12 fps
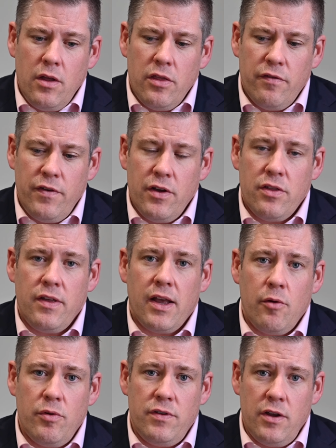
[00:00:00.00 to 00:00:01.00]
The first thing
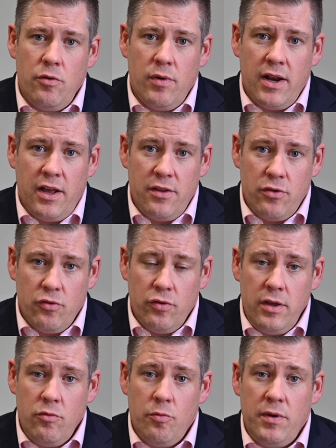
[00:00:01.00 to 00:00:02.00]
I would do when I saw
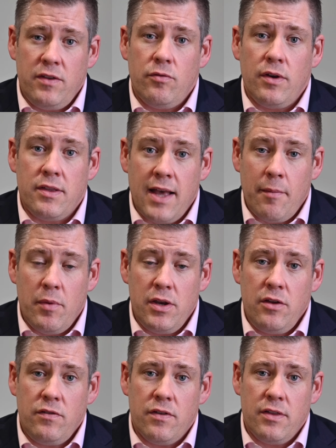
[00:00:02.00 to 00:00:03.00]
you would be to examine
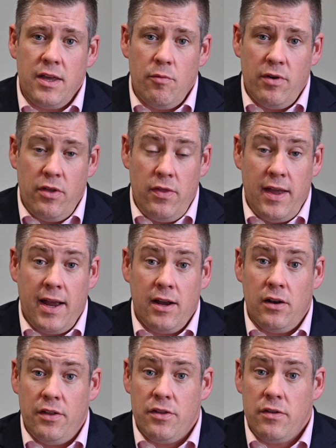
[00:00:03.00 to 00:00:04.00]
you to see whether the
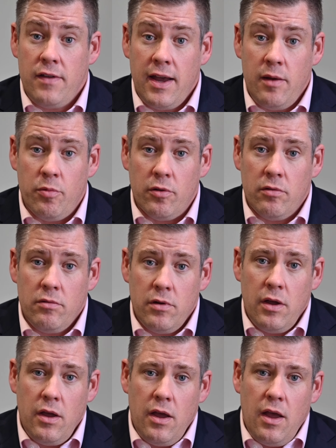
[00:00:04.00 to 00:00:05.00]
ankle is stable
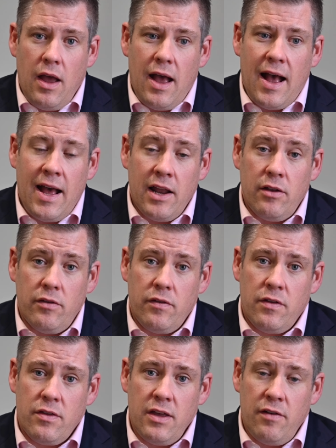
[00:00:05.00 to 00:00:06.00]
and
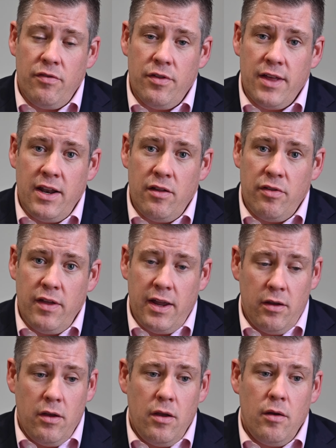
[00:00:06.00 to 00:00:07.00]
to see if there's
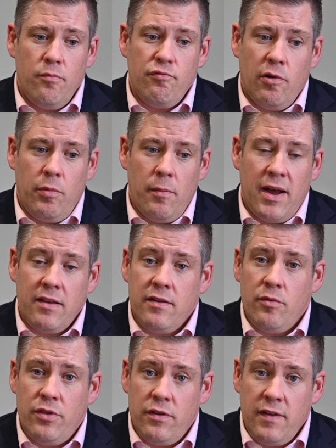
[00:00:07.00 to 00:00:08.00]
anything
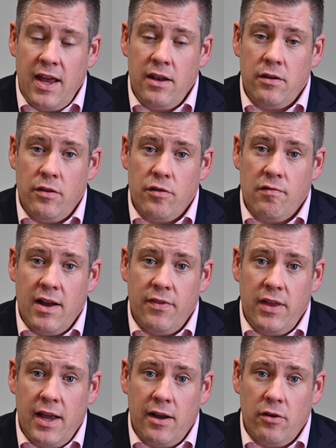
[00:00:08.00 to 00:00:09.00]
problematic with the tendons
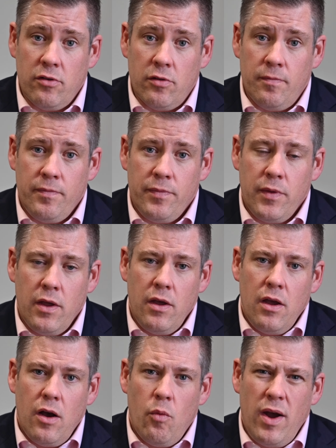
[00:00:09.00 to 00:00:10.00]
around the ankle.
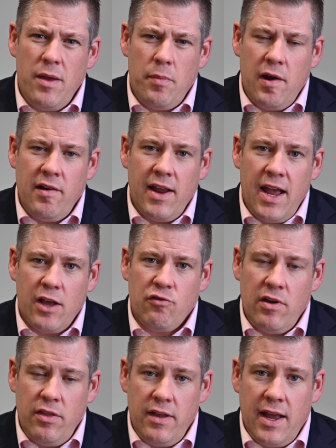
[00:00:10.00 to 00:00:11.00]
A weight-bearing
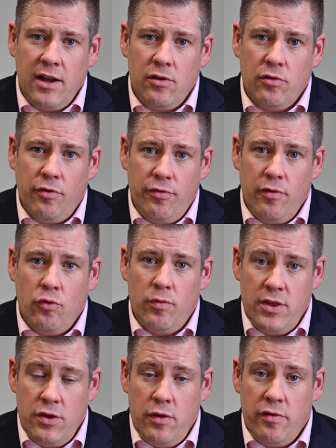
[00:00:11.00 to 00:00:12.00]
x-ray of the ankle is
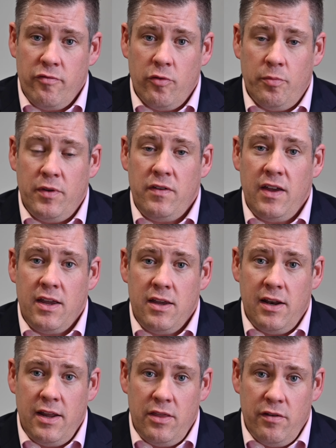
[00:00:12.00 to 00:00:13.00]
always useful,
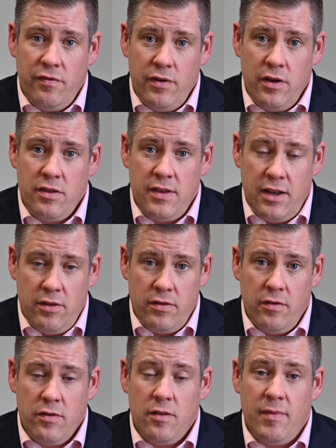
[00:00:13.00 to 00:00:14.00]
particularly in the first
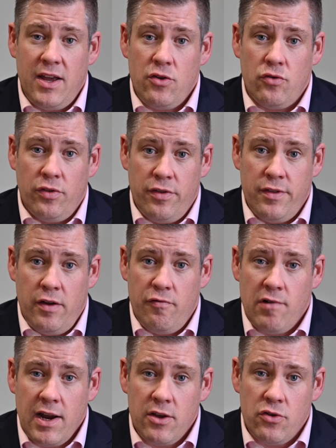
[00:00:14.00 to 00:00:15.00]
instance, to make sure there's no
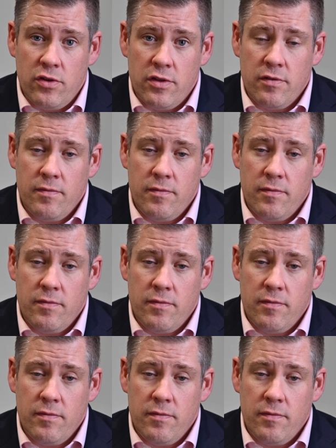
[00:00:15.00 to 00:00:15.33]
fractures.